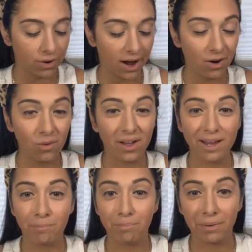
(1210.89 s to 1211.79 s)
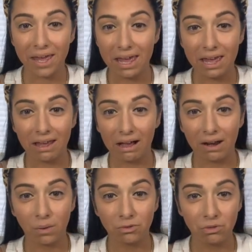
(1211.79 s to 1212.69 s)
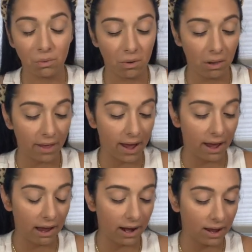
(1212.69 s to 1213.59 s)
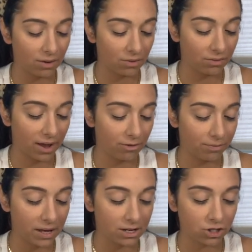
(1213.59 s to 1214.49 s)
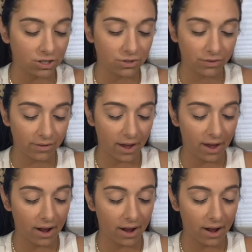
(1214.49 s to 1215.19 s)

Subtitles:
I don't like bake, I don't do all that, I don't have patience for that.